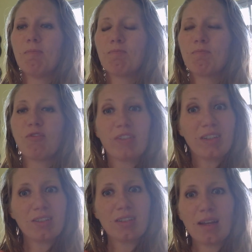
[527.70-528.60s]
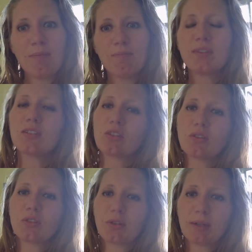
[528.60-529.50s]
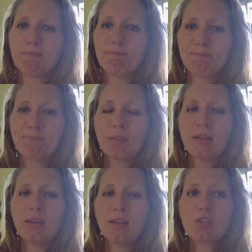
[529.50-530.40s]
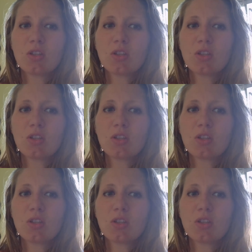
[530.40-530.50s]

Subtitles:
feel to that, and it's going to look great. So